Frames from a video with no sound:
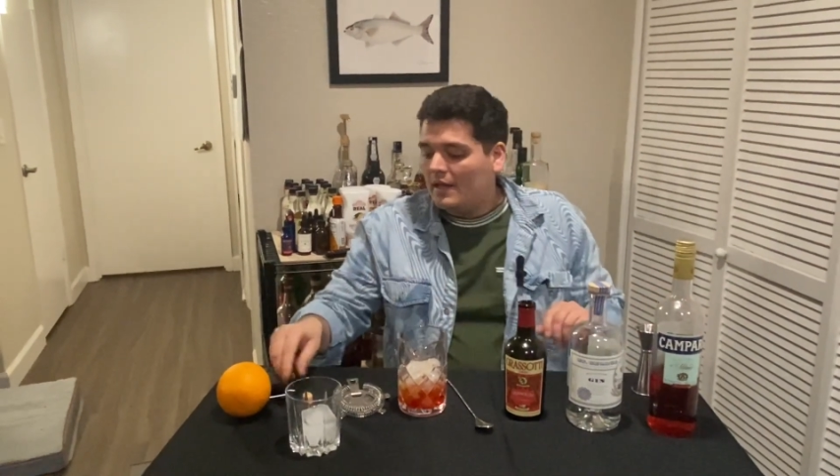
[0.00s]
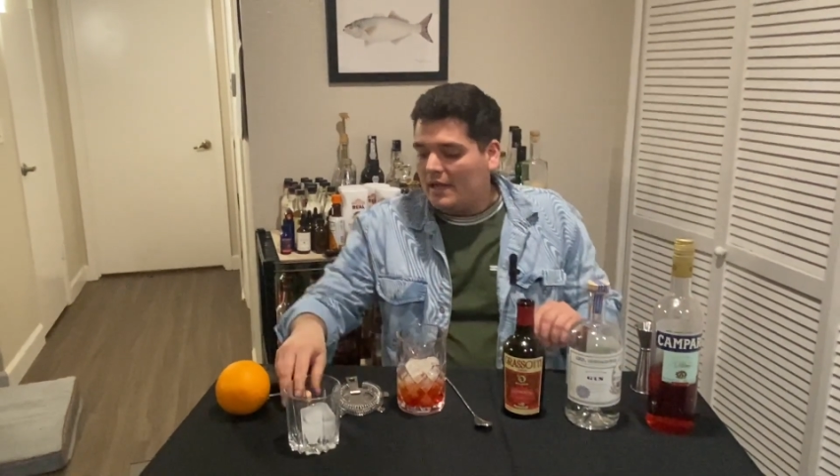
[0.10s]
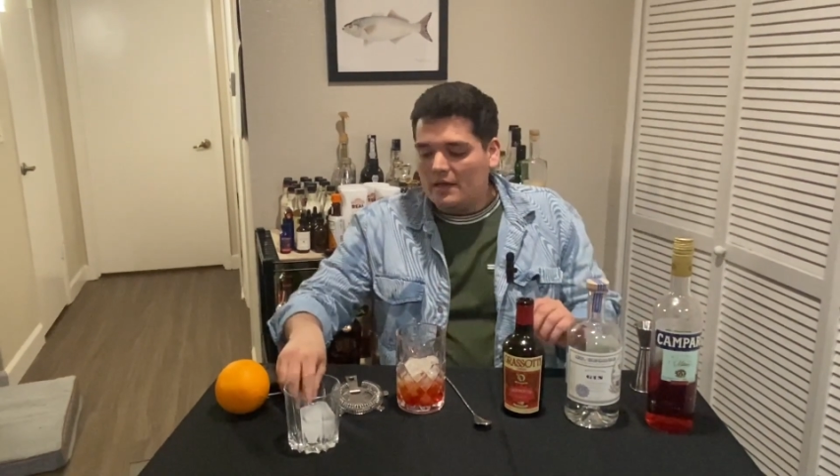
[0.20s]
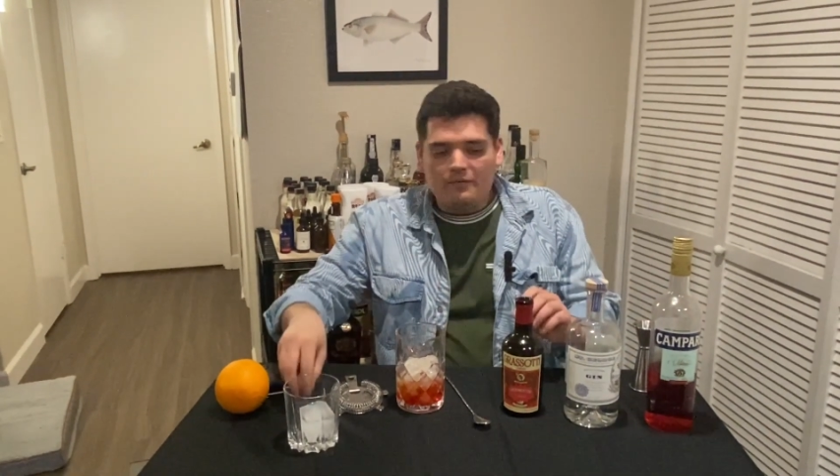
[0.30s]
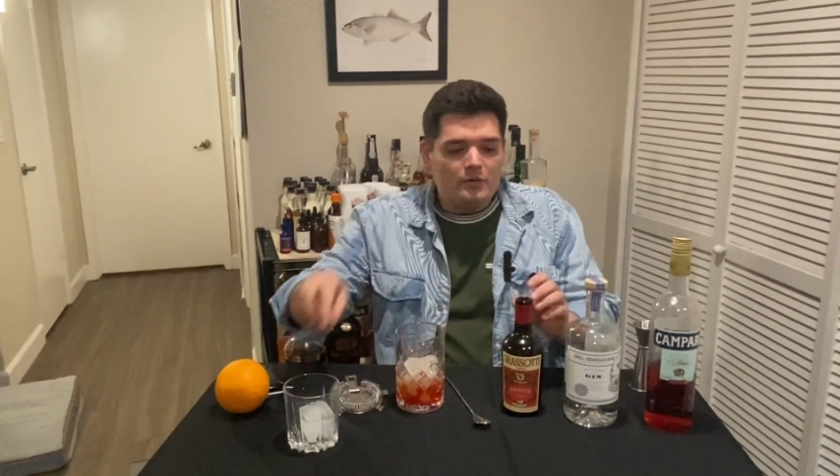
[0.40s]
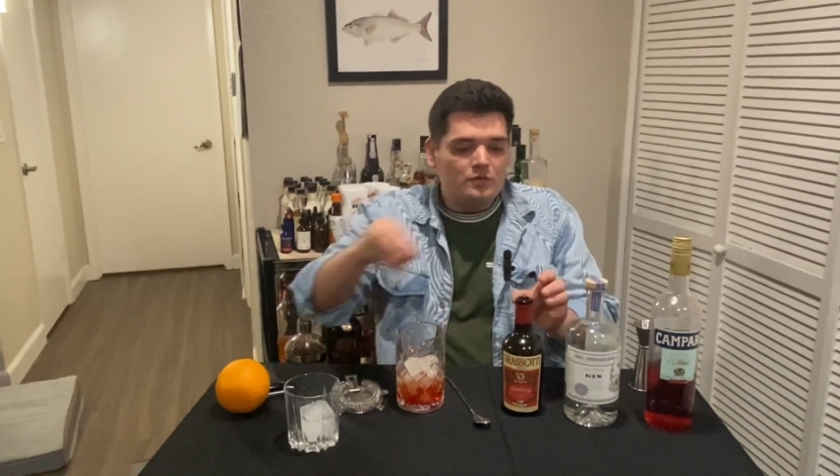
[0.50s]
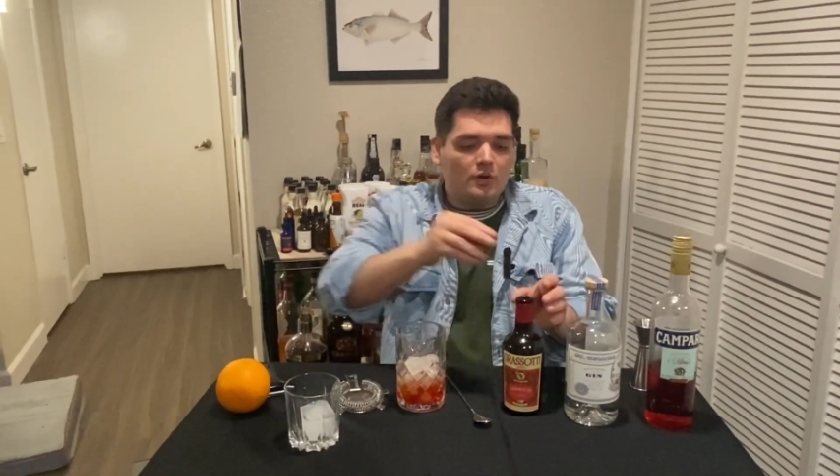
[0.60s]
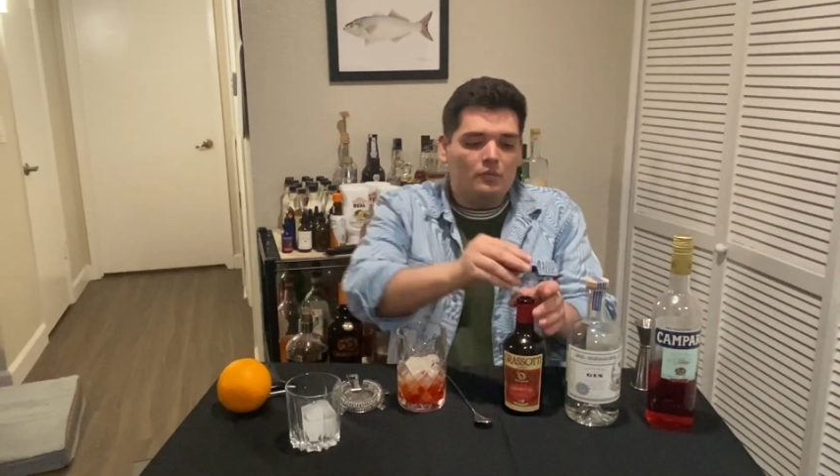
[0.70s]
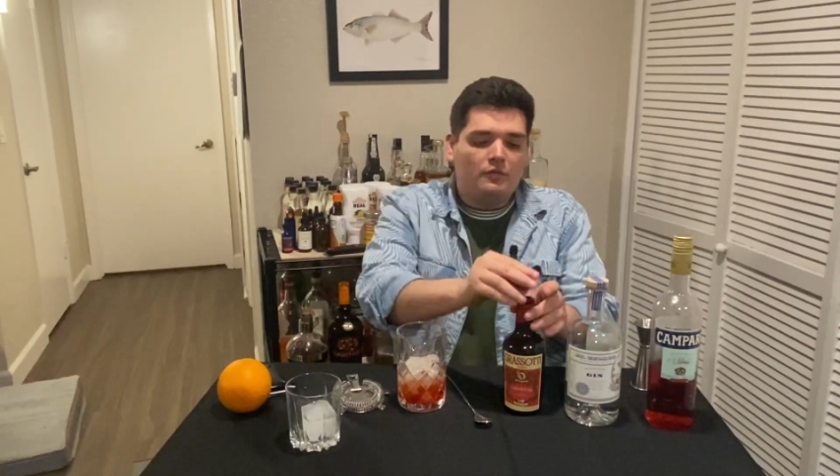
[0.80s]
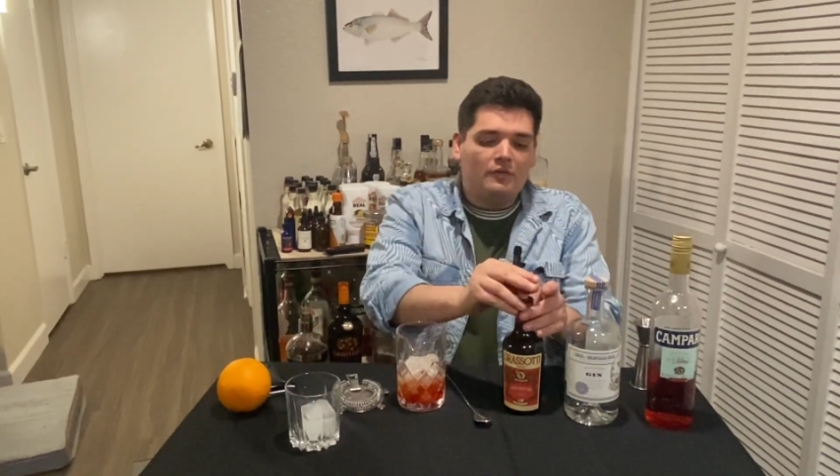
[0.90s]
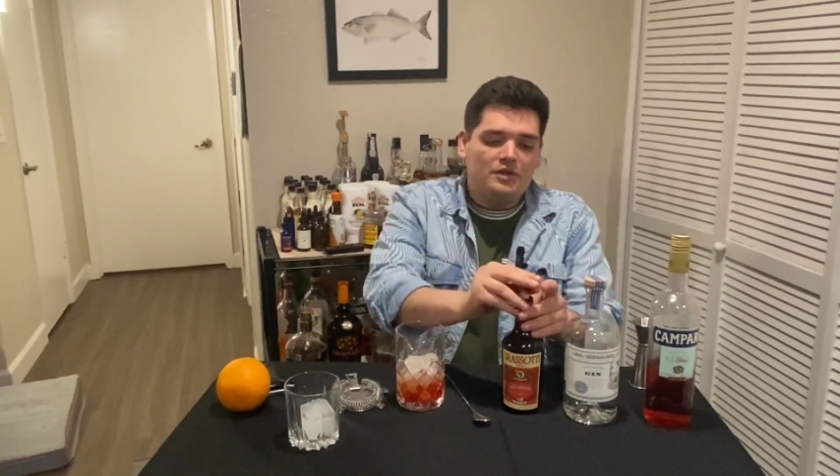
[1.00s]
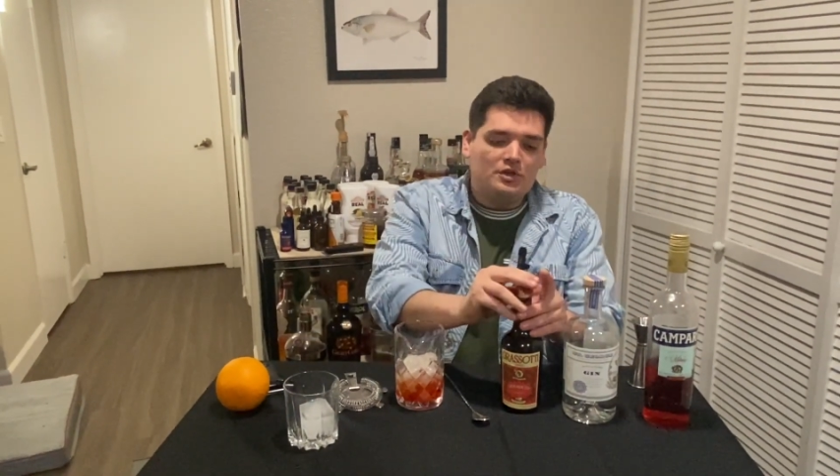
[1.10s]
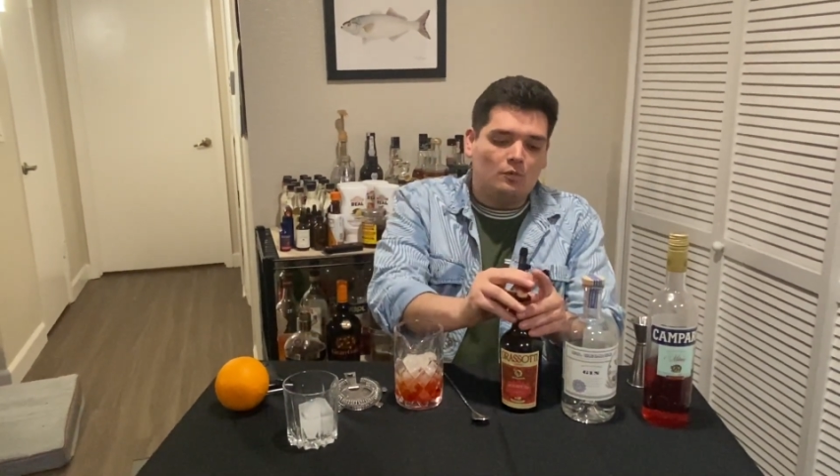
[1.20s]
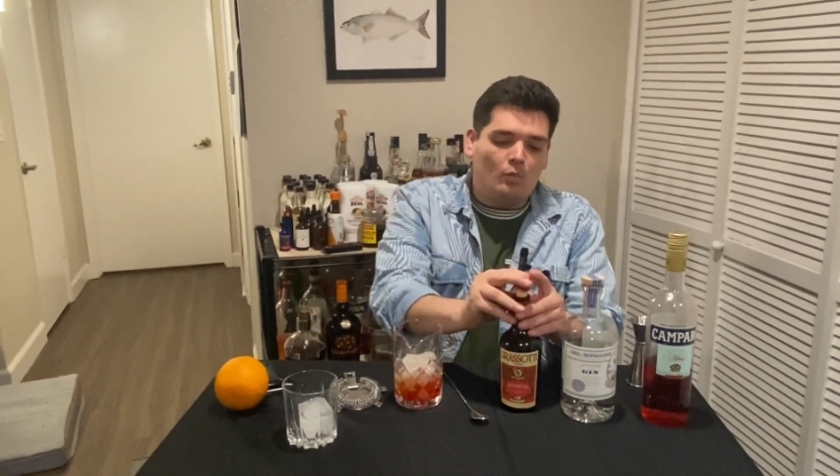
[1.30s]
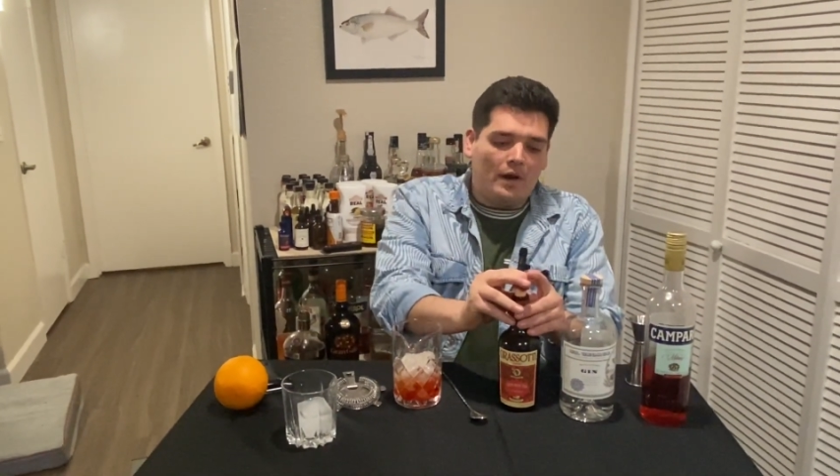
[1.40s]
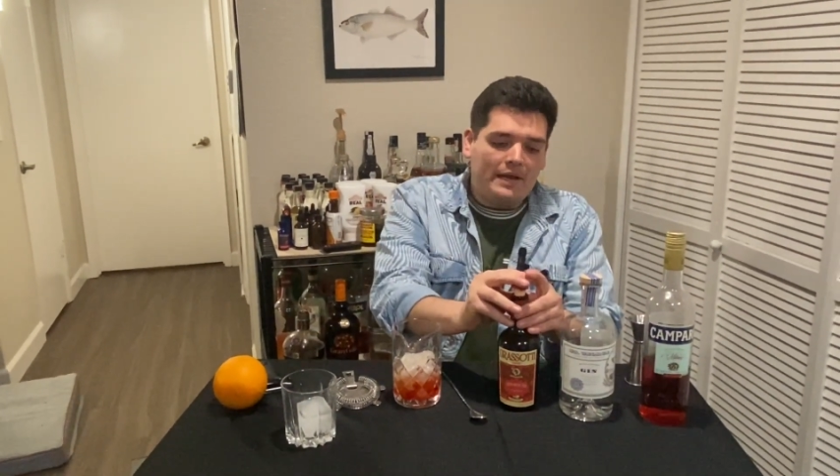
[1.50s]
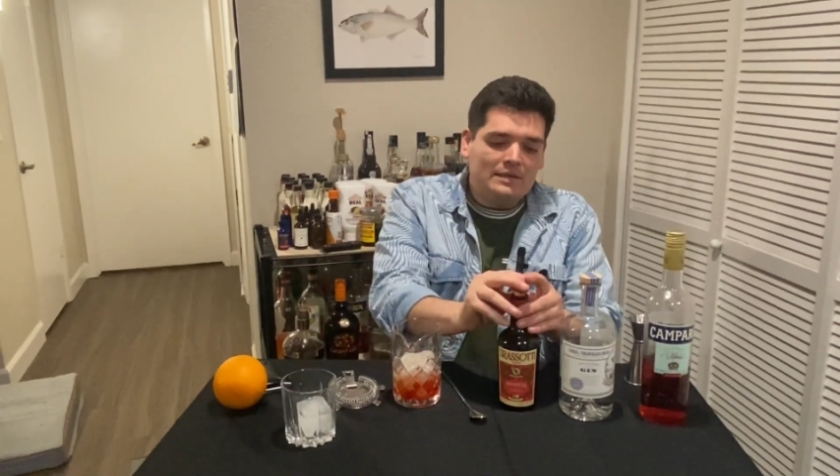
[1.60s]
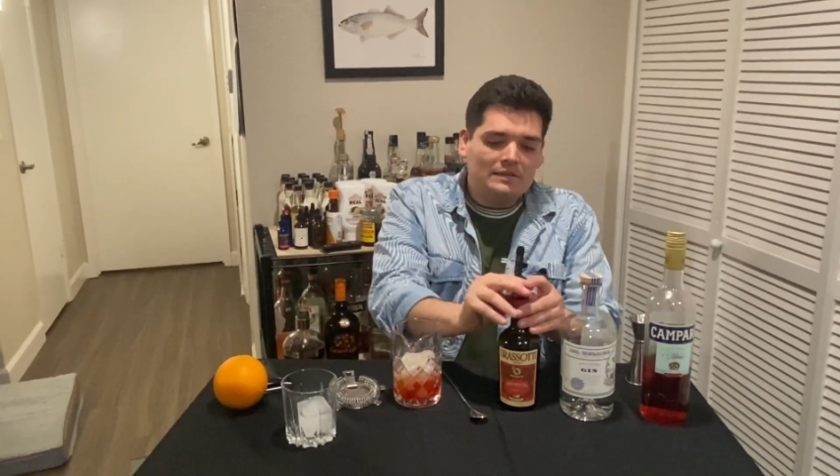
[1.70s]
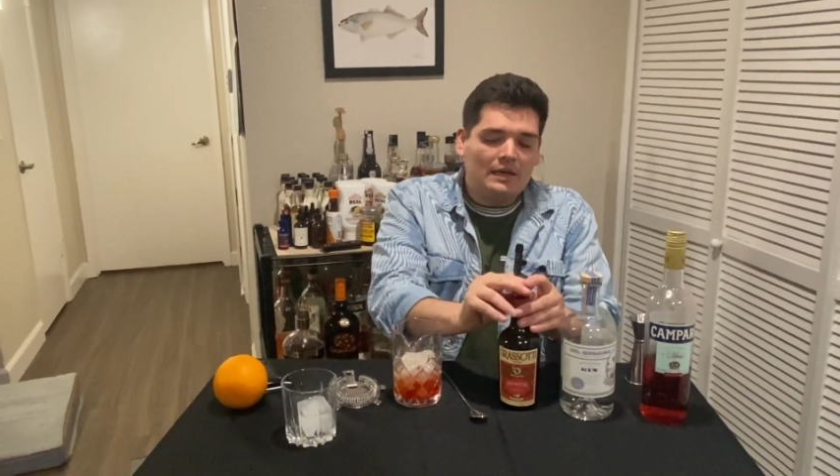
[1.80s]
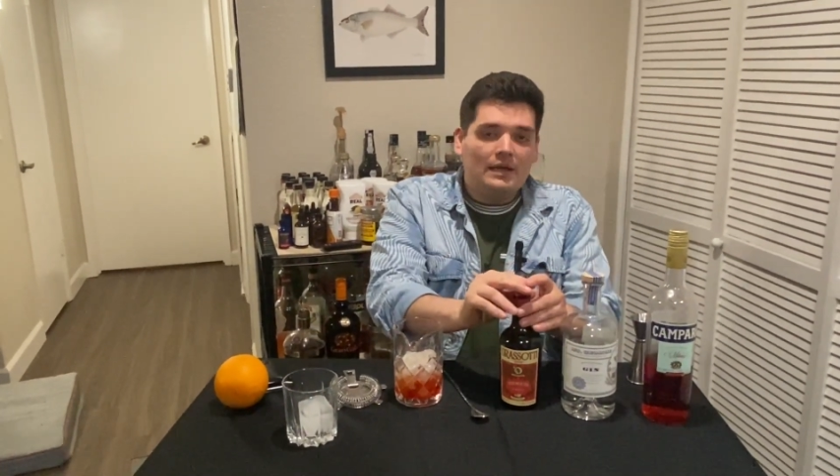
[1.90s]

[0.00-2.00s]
and if you don't fridge your wines,